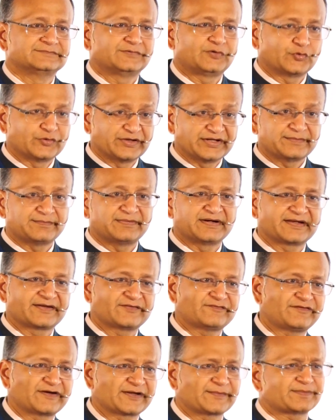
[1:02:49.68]
Today, buying
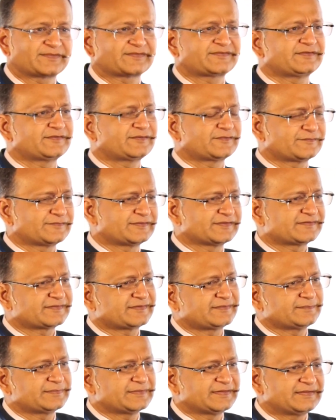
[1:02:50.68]
5% of this
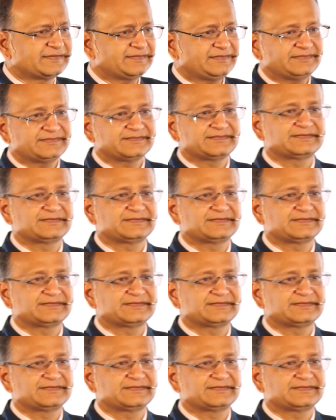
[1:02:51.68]
company